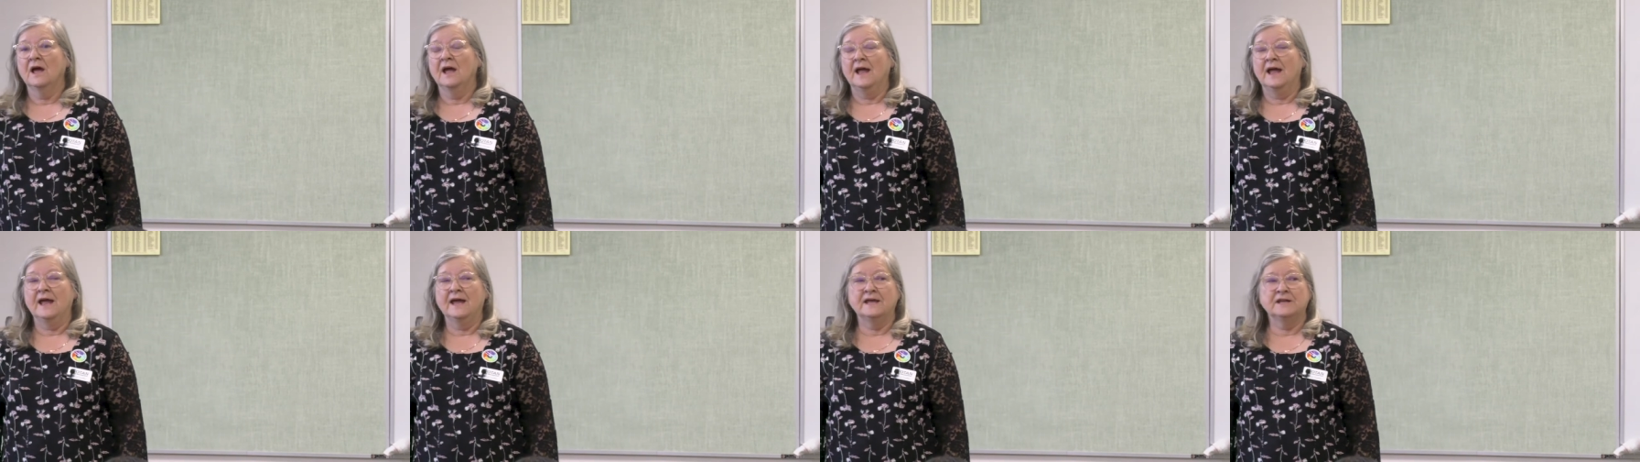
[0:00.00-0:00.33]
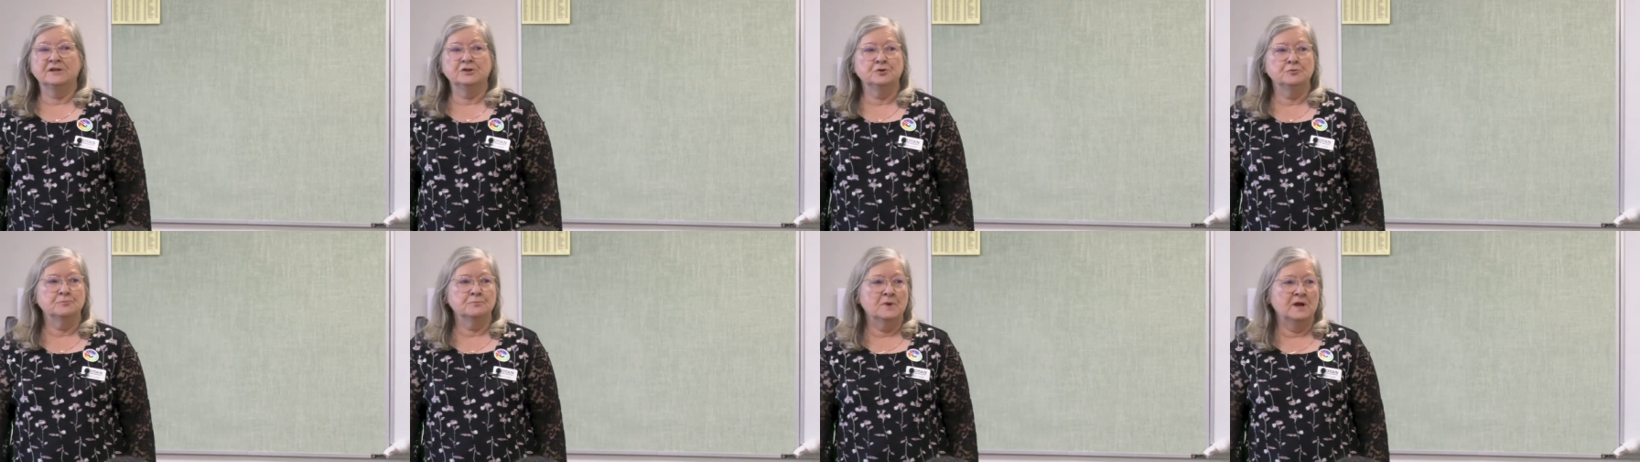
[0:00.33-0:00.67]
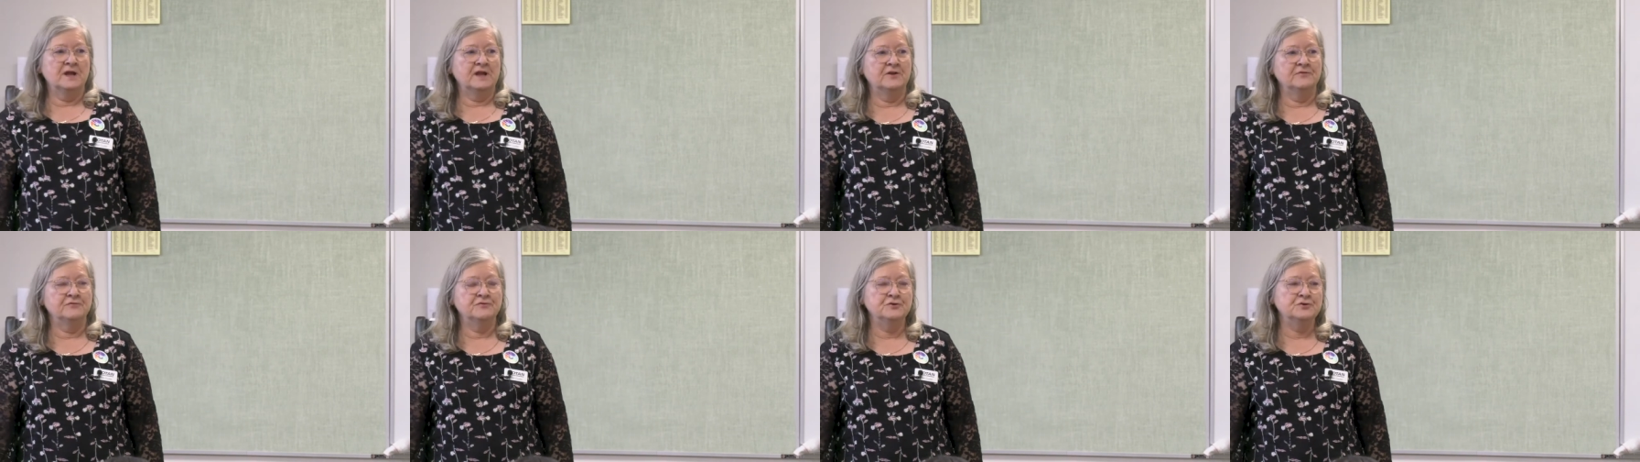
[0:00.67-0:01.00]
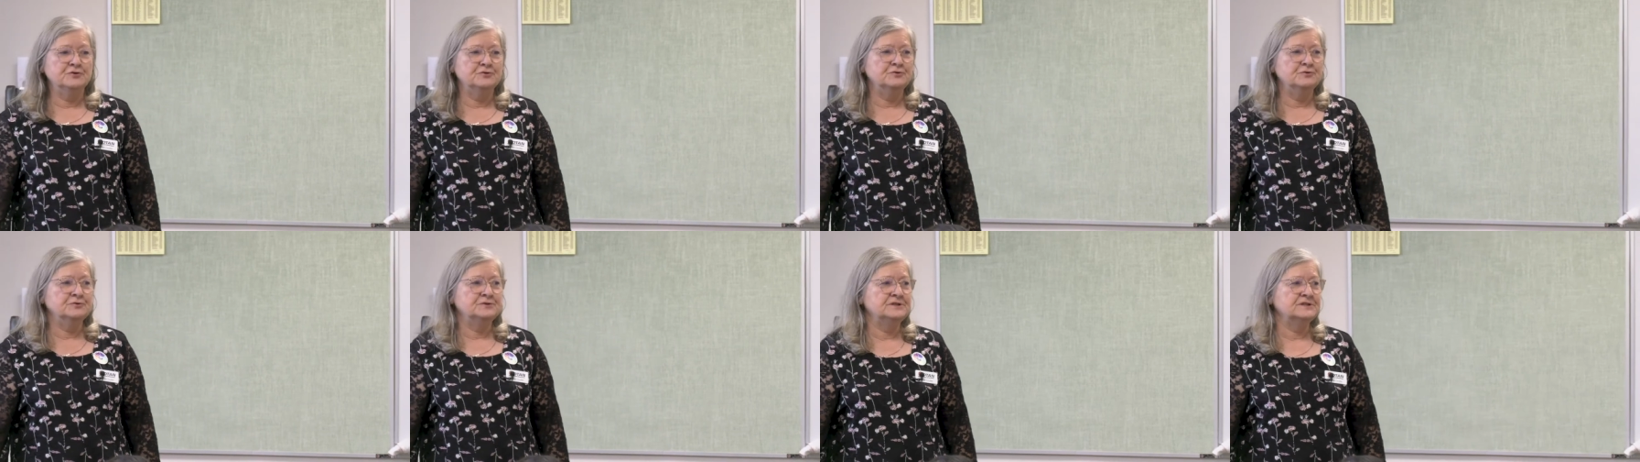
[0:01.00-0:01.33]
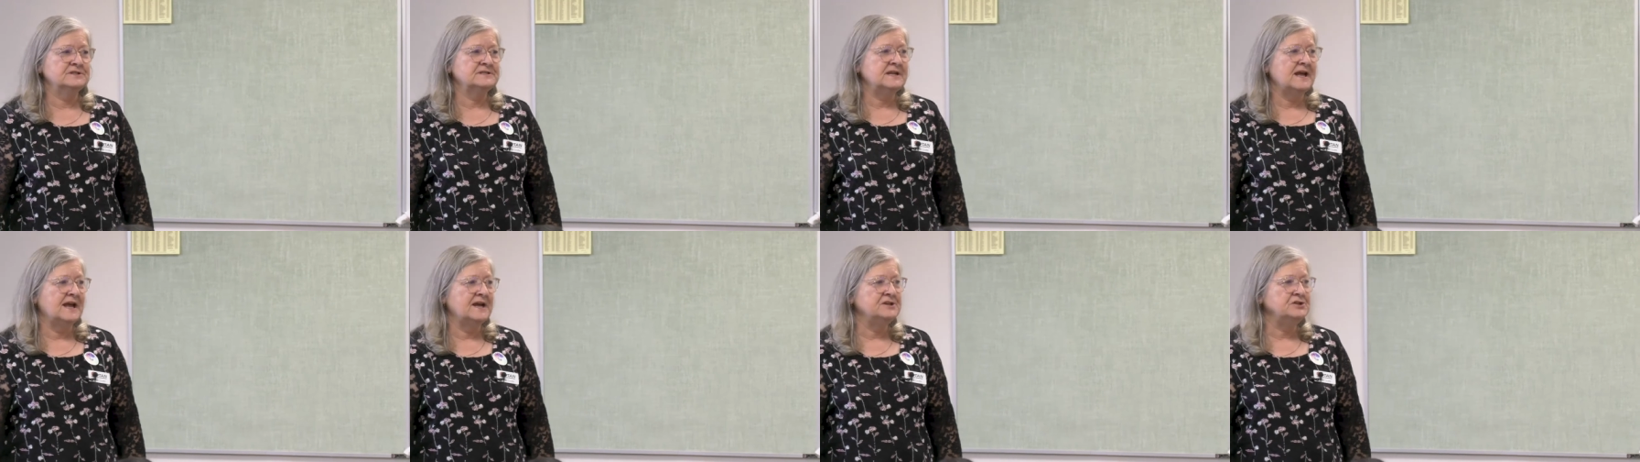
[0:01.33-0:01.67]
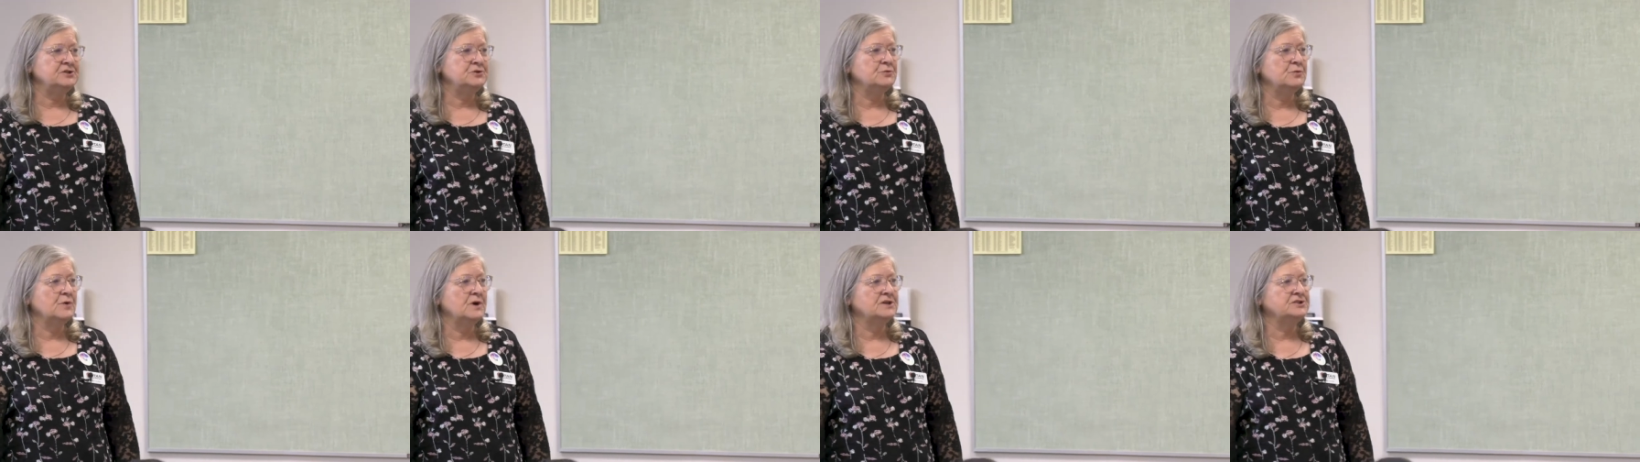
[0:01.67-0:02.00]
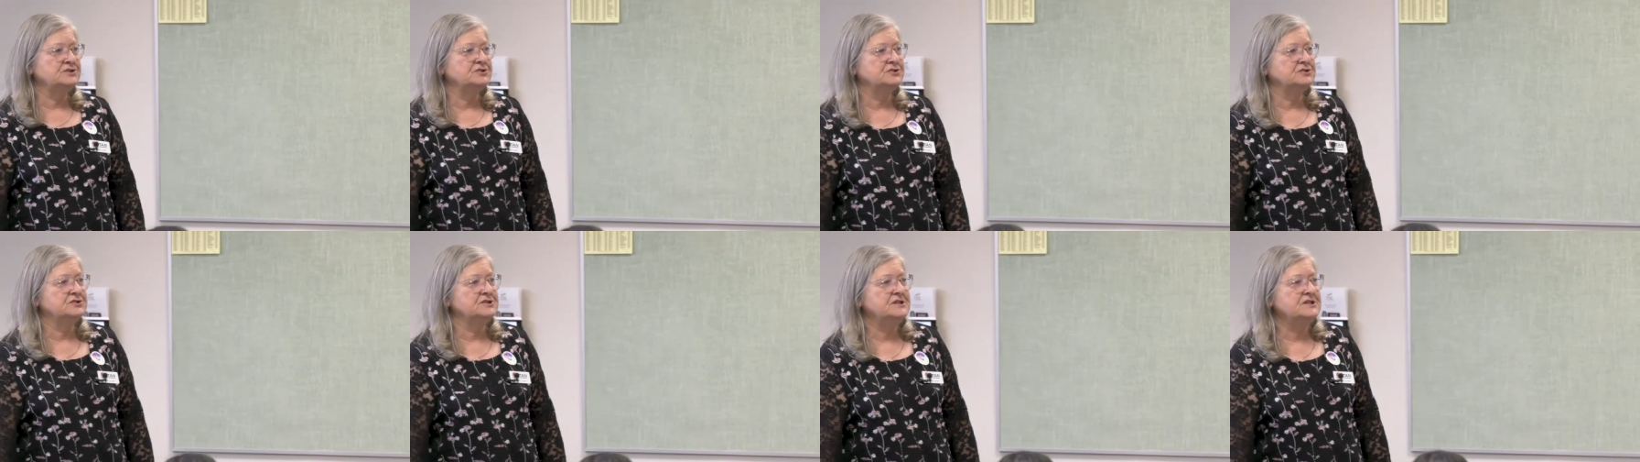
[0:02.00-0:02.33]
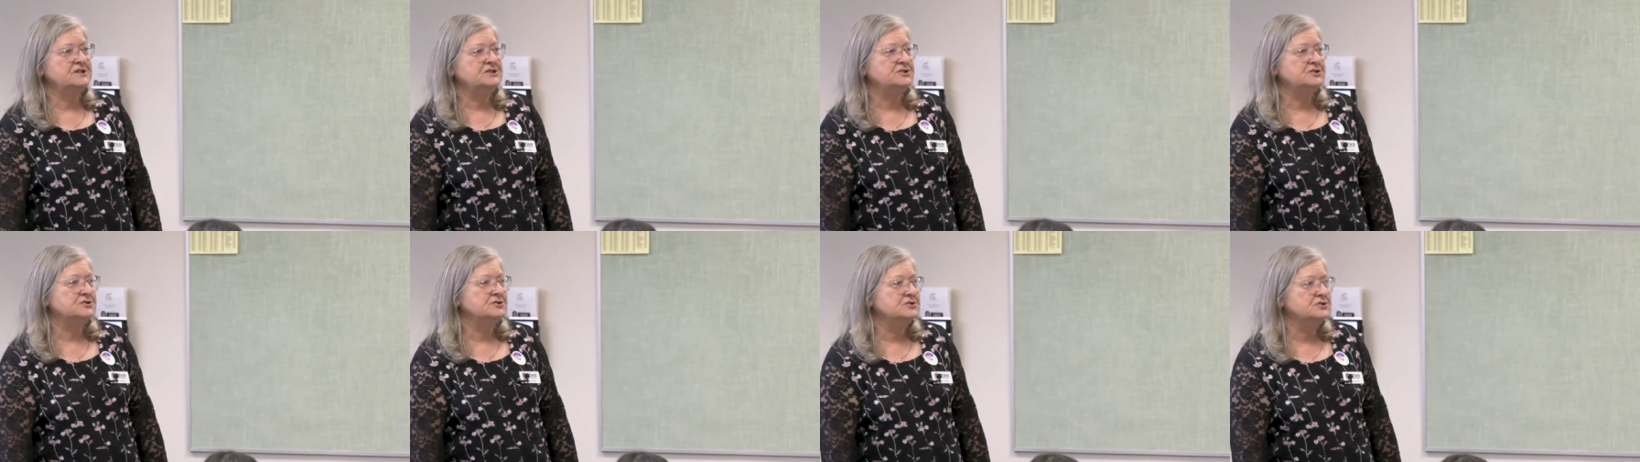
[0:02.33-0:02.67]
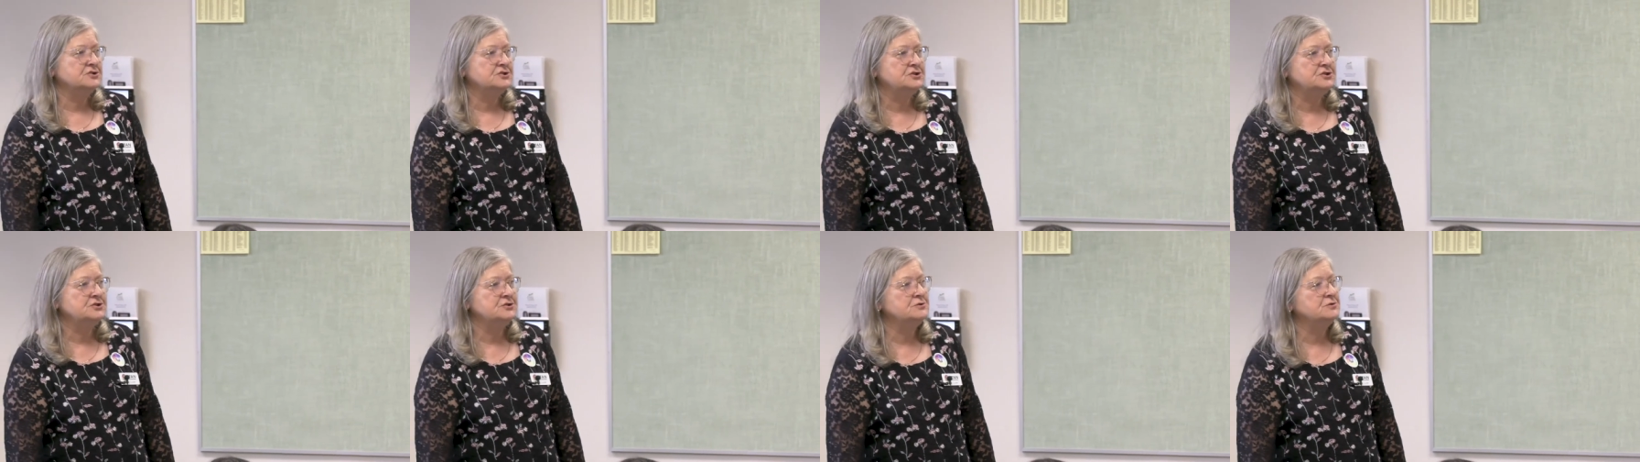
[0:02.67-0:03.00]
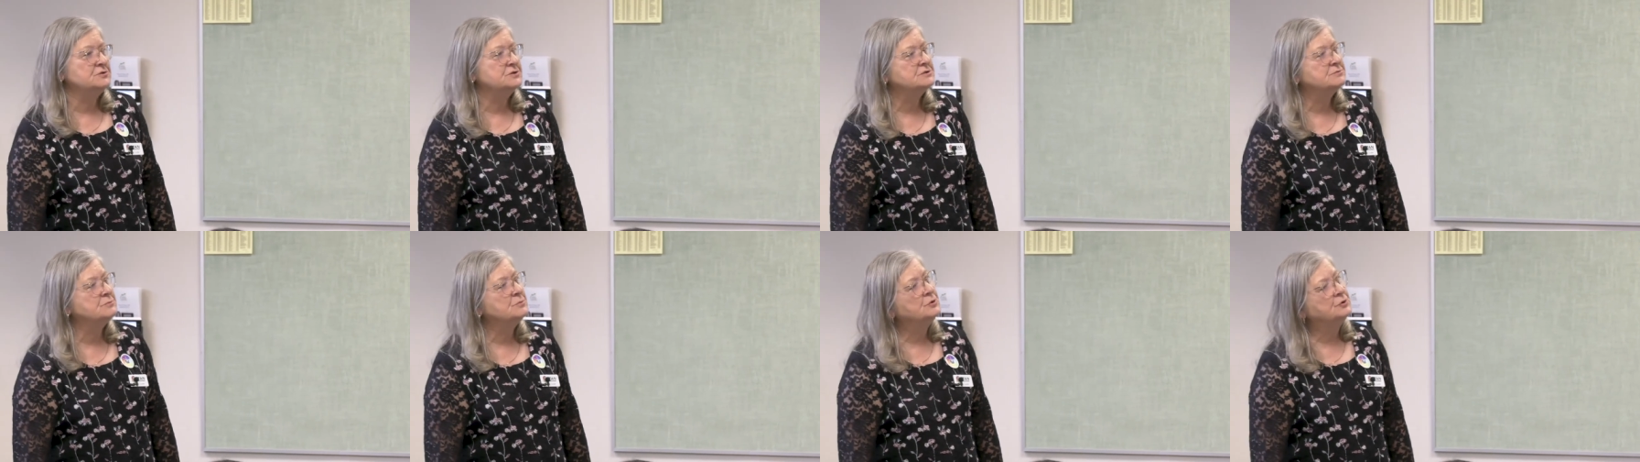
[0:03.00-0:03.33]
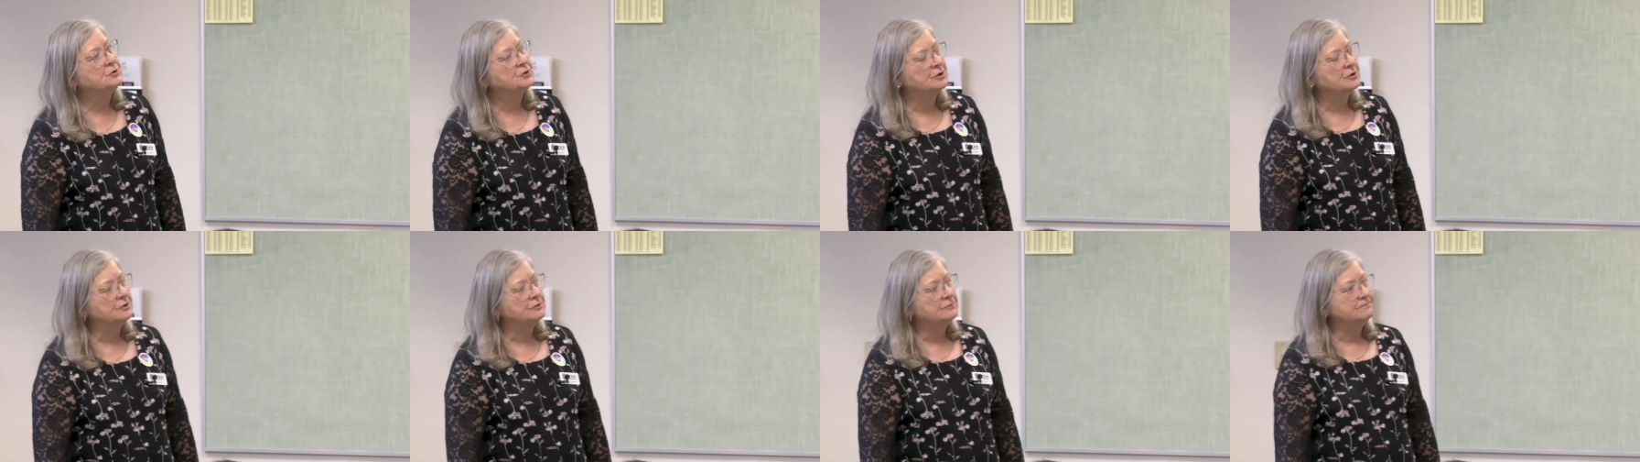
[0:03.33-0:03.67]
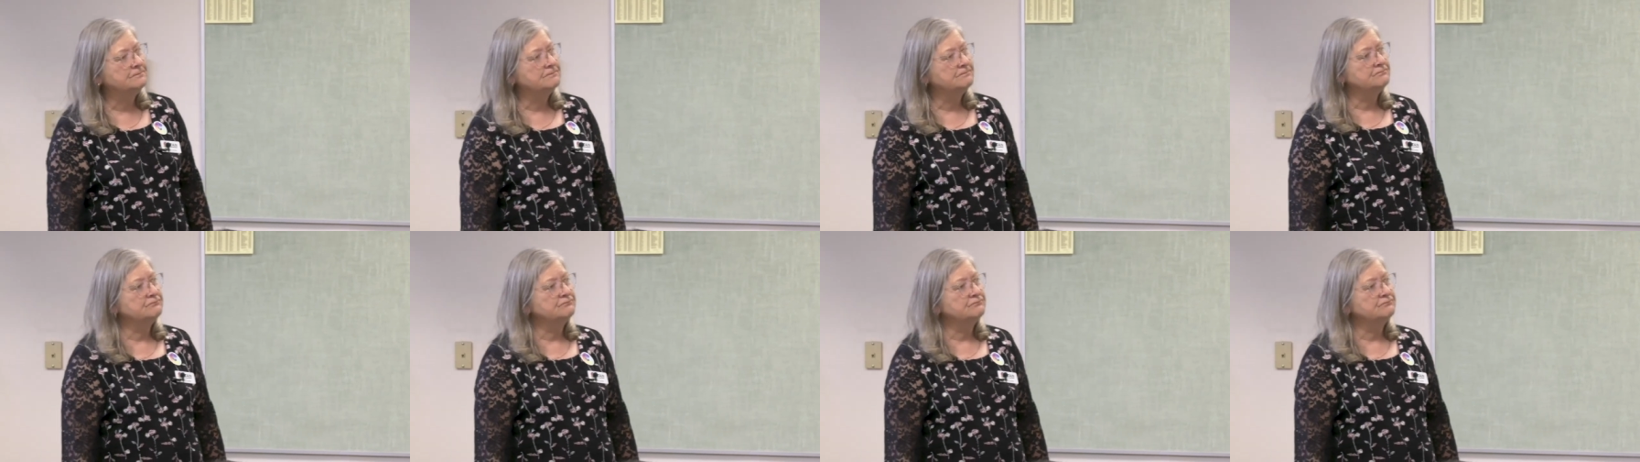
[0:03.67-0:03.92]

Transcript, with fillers: And you, if you decide you want your teachers to use Moodle,